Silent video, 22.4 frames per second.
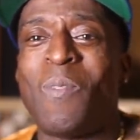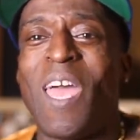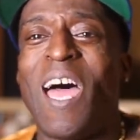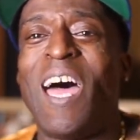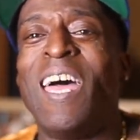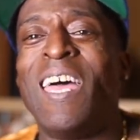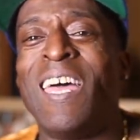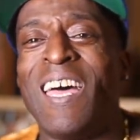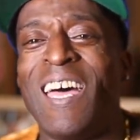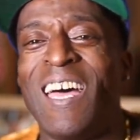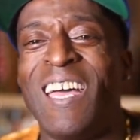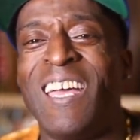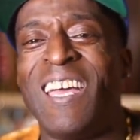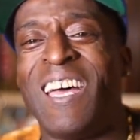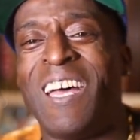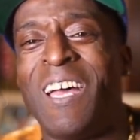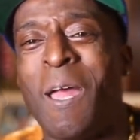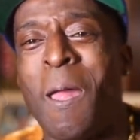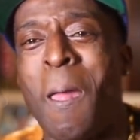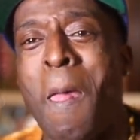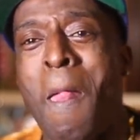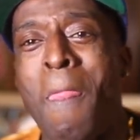
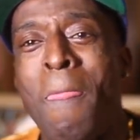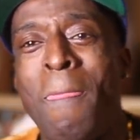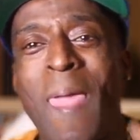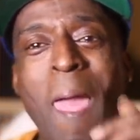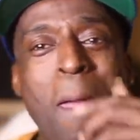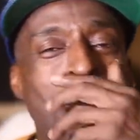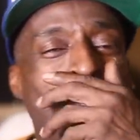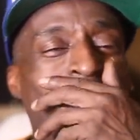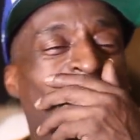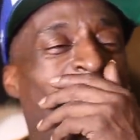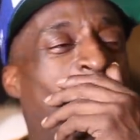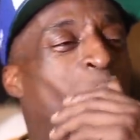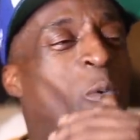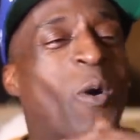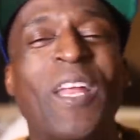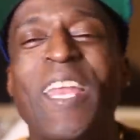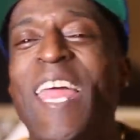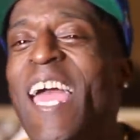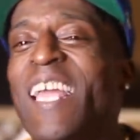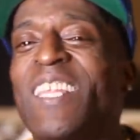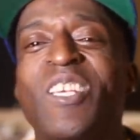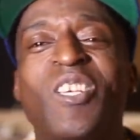that means they
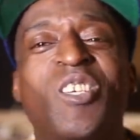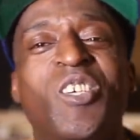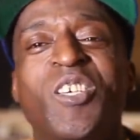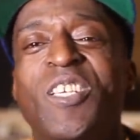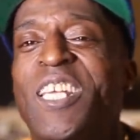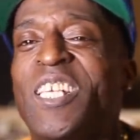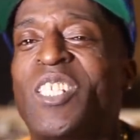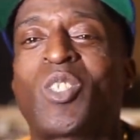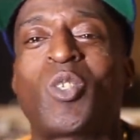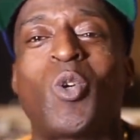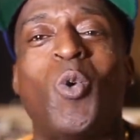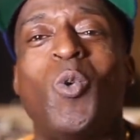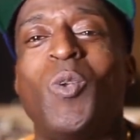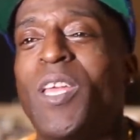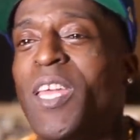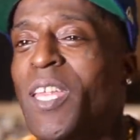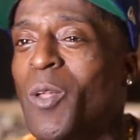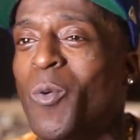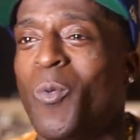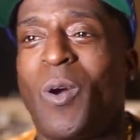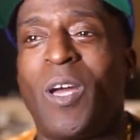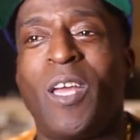weren't acting good at school
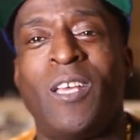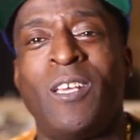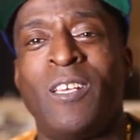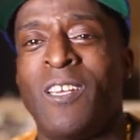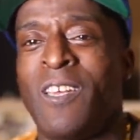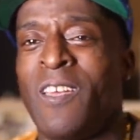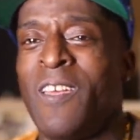anyway.